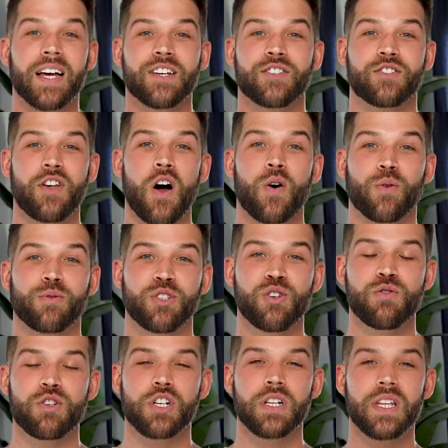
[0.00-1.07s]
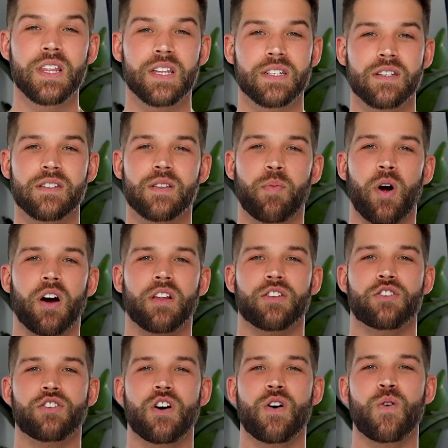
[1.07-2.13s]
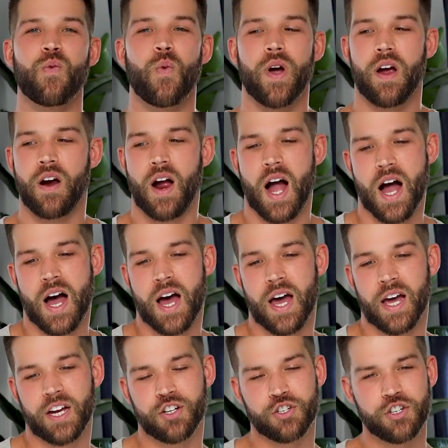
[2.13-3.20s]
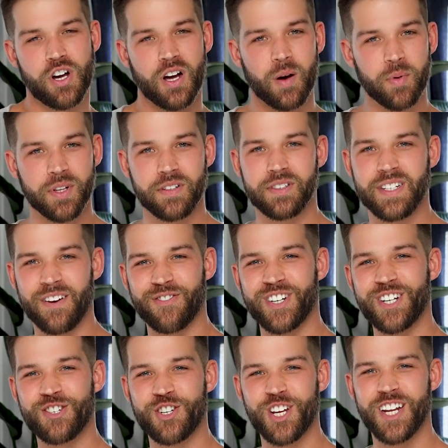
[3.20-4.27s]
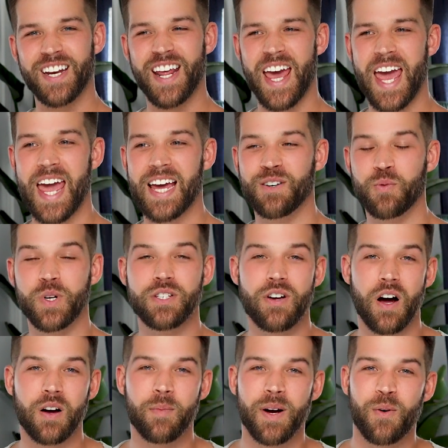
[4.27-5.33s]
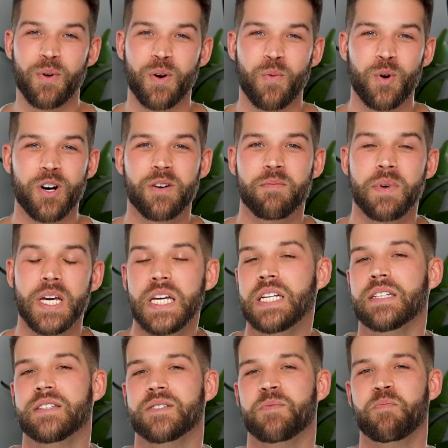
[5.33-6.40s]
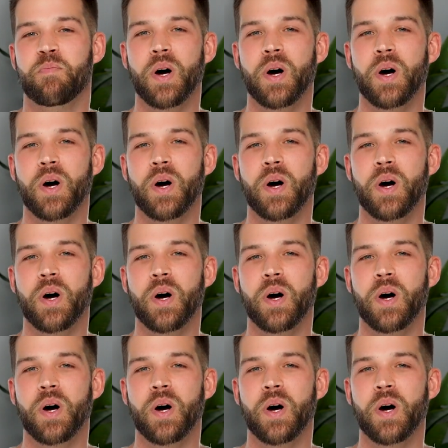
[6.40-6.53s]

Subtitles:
So, usually this is the part of the show where I chuck up a little definition and we talk about what a word means.